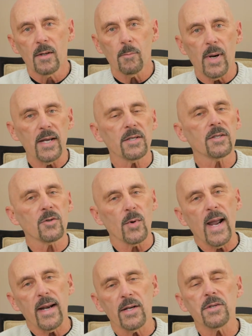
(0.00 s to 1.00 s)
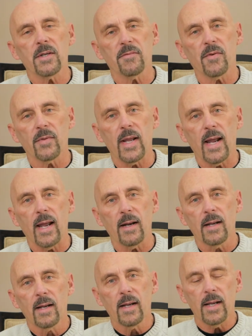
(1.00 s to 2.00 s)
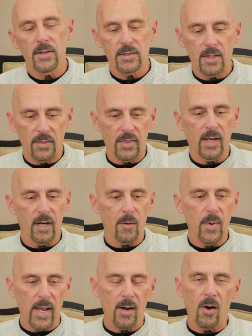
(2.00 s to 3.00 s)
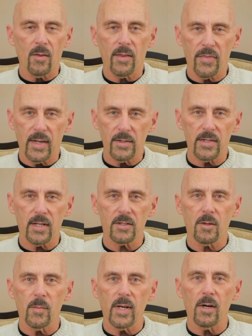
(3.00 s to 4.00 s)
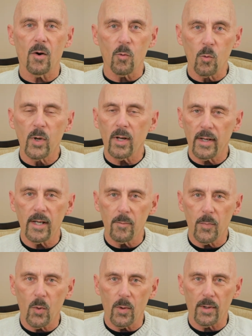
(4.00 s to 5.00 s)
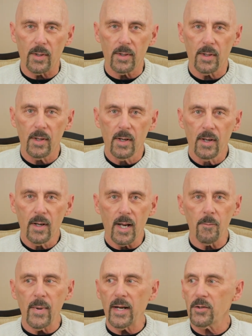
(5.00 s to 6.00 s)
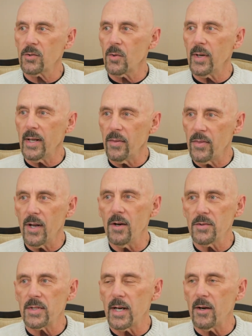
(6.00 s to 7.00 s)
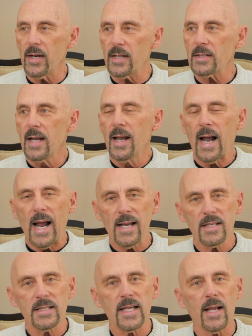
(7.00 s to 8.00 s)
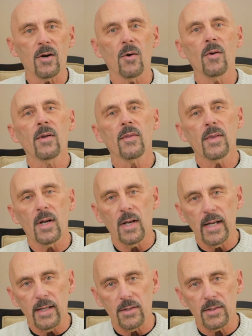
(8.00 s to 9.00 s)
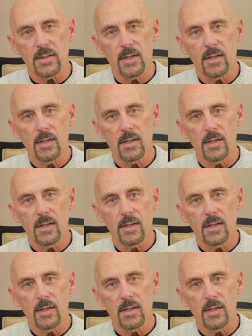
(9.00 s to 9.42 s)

My strategy for that is to think about all the things that to me are really important and make sure in those areas I settle the least.